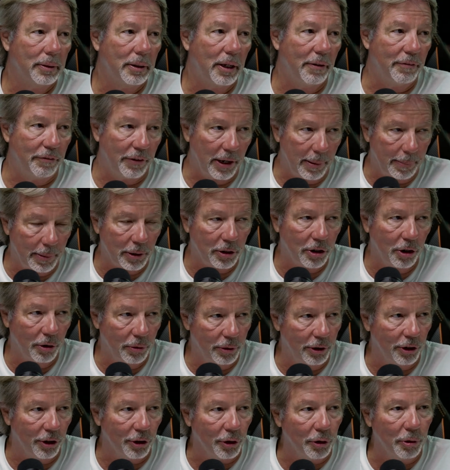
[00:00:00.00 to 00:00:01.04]
A
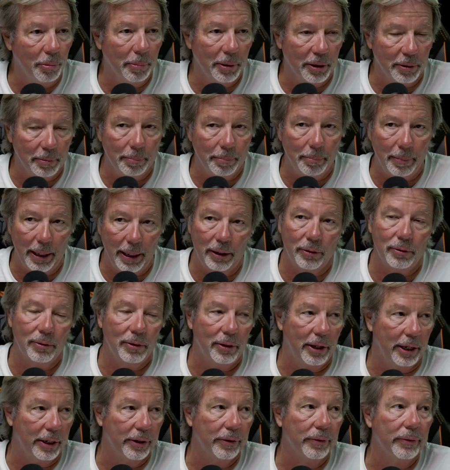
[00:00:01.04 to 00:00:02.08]
vapor-coated aluminum metal
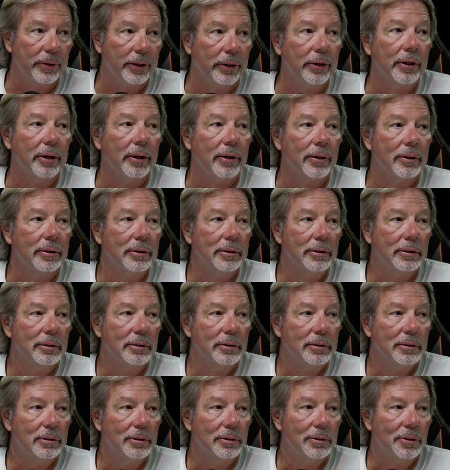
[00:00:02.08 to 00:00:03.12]
layer in there.
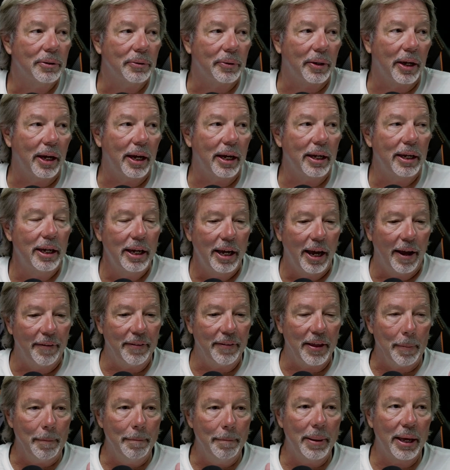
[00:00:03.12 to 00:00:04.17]
Okay? And
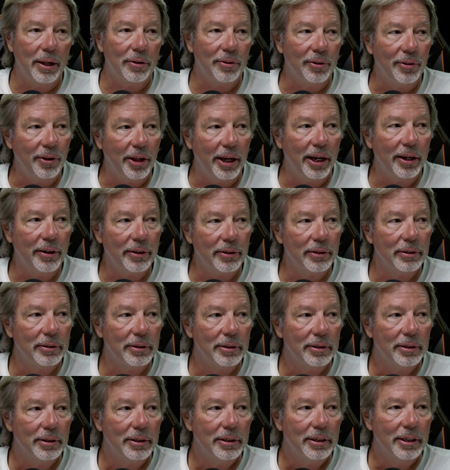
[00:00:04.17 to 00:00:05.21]
that metal layer,
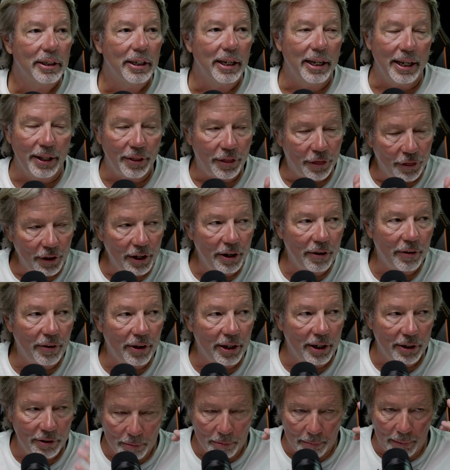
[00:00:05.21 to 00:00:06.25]
in
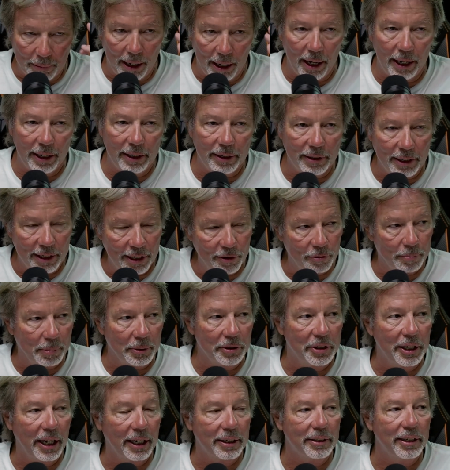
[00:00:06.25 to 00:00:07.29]
theory, in your mind, is
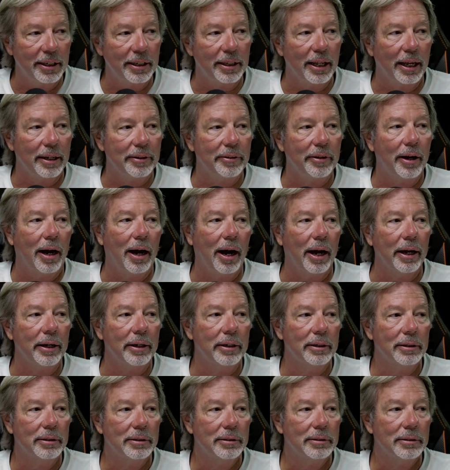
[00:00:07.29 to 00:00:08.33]
protecting that dye,
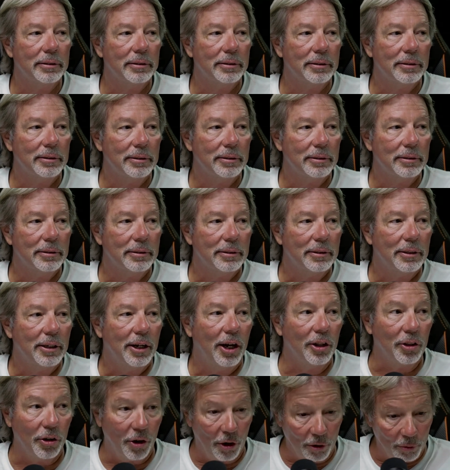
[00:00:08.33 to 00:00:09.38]

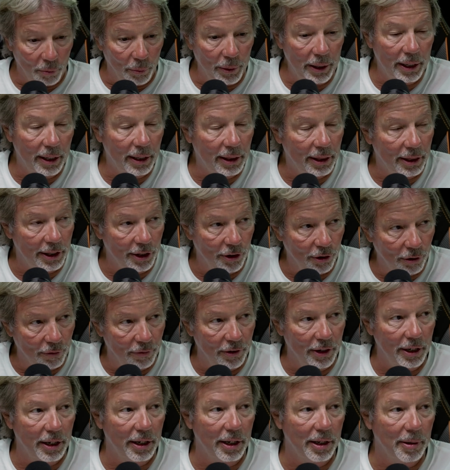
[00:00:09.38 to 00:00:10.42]
along with the
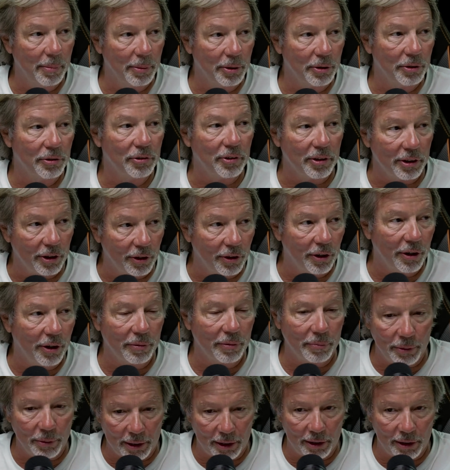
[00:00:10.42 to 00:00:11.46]
UV inhibitors and along
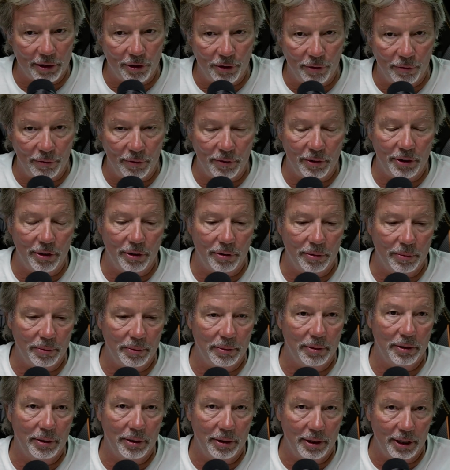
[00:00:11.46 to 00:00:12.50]
with the
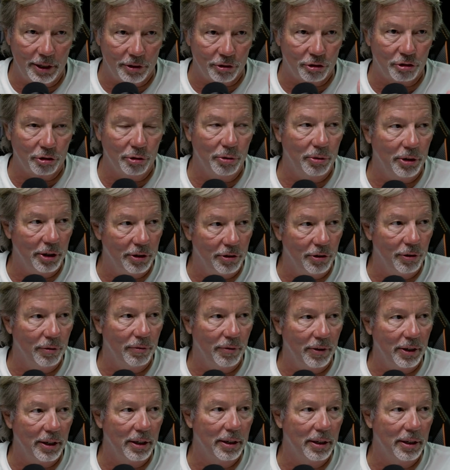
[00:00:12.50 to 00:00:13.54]
extruded
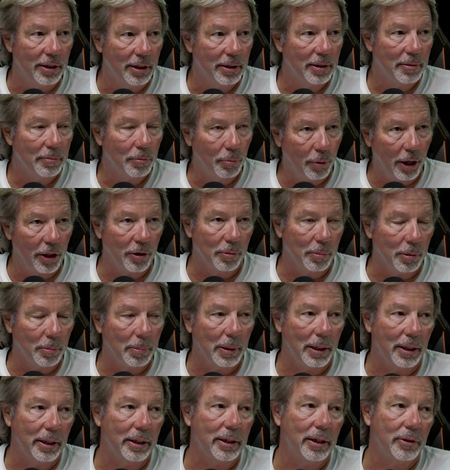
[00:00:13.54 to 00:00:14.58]
UV weatherable
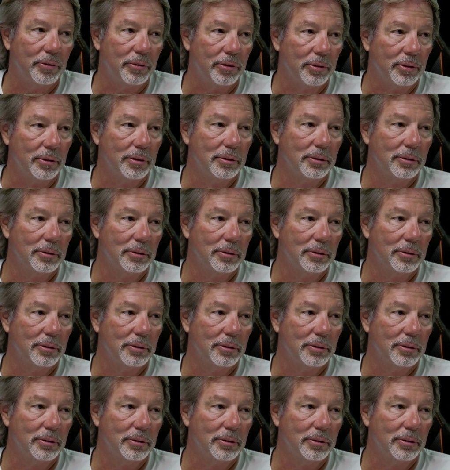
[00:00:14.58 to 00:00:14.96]
polyester.